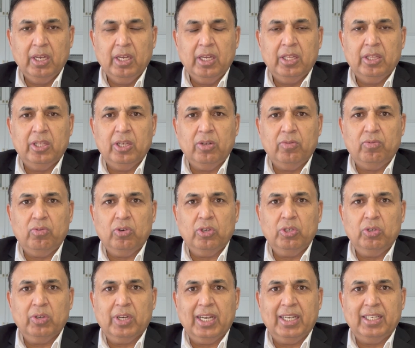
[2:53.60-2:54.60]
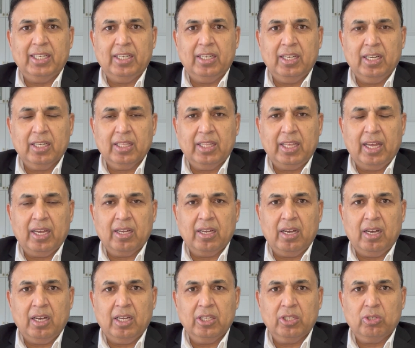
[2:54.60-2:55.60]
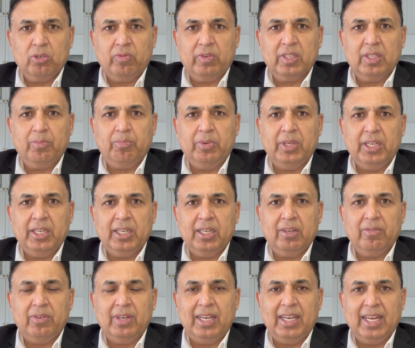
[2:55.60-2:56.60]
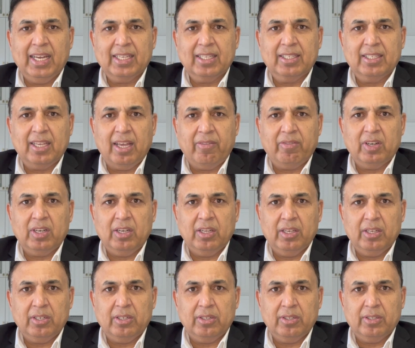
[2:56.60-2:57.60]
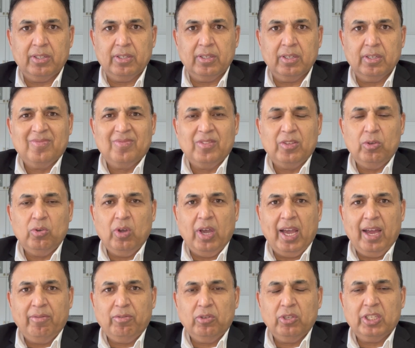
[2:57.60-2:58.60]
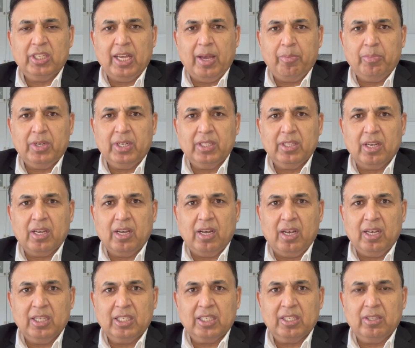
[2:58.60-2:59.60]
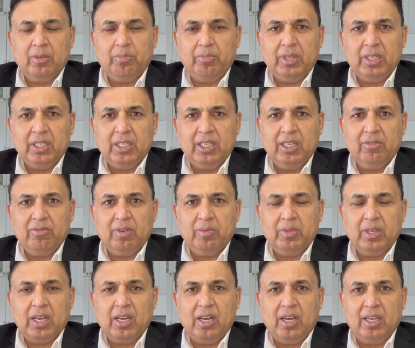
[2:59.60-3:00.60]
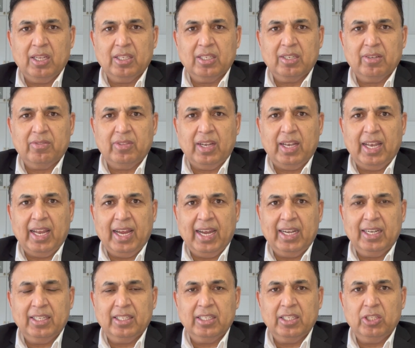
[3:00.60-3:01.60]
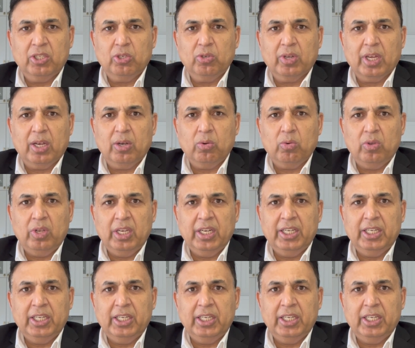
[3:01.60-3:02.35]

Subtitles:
Therefore, you can deduct that cost over the period of next several years. You have to separate the cost of the building from the cost of the land since you can only